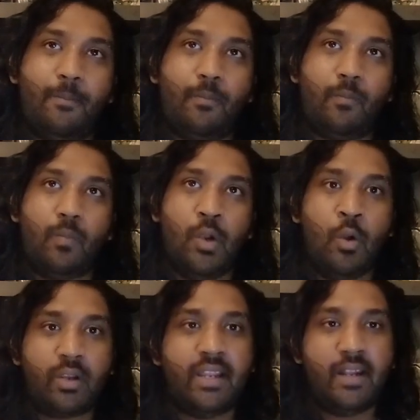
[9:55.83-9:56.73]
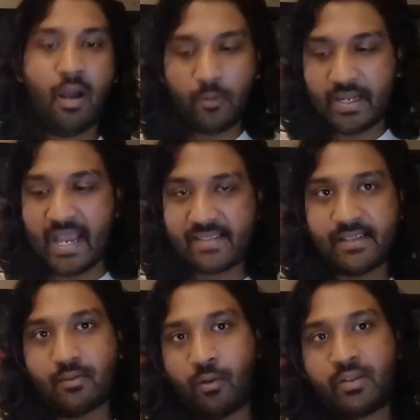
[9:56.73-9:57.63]
Loki now he has his
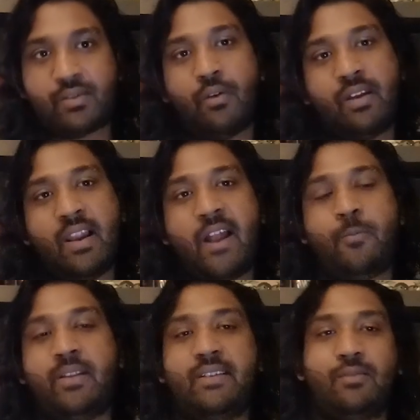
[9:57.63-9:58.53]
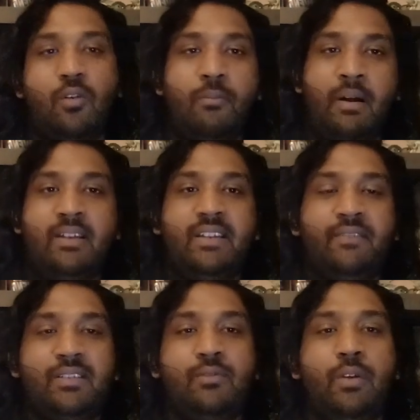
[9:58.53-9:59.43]
own storyline with this whole
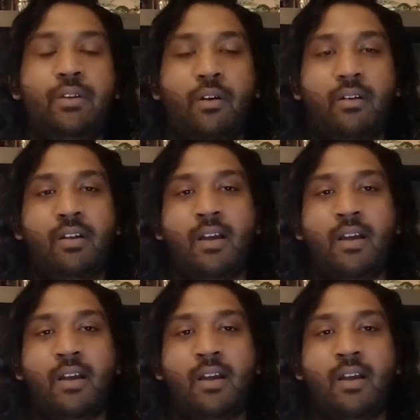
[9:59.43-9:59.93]
multiverse going on.